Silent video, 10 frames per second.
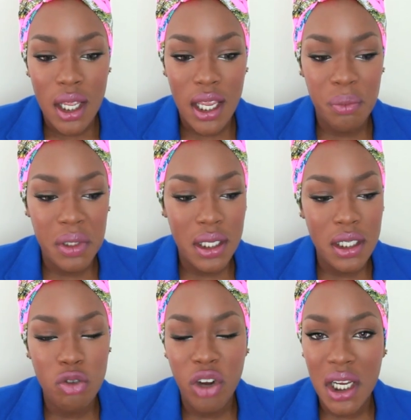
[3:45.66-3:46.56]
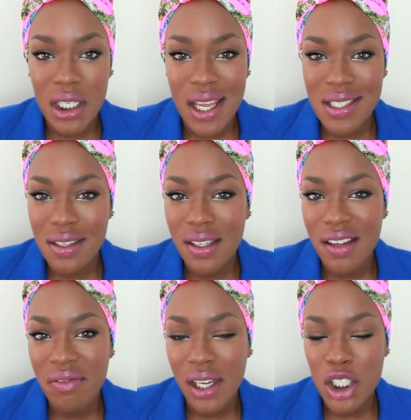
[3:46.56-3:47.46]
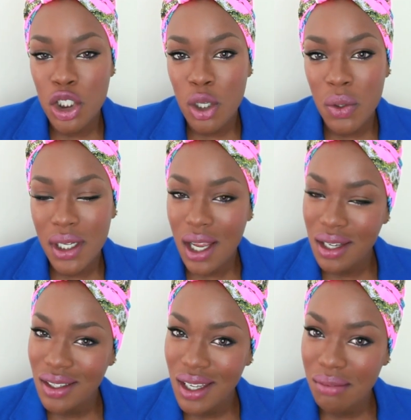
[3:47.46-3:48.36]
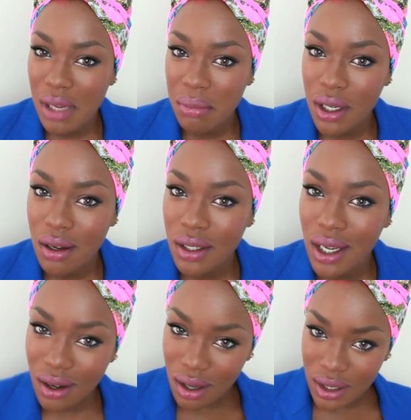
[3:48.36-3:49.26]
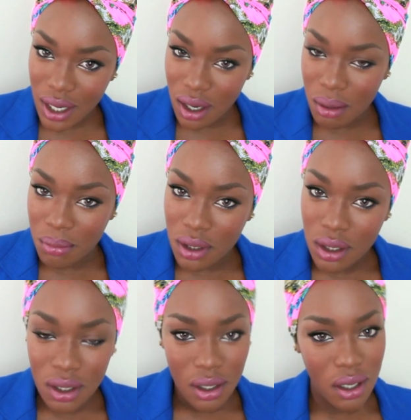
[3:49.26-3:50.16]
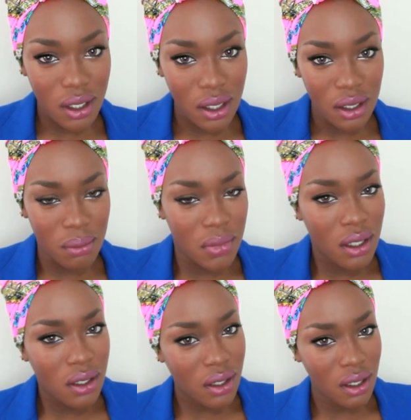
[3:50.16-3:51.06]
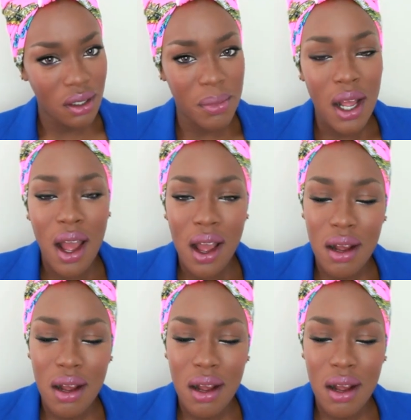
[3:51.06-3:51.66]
And when they didn't recognize the love that I showed, it kind of like made me go like, oh damn, oh, damn, damn.